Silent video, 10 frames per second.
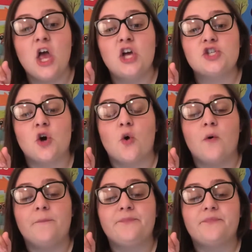
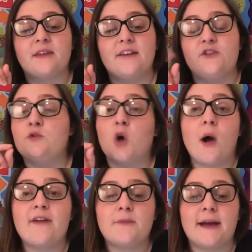So if you don't
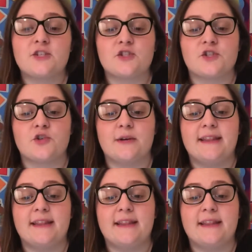have a bachelor's degree,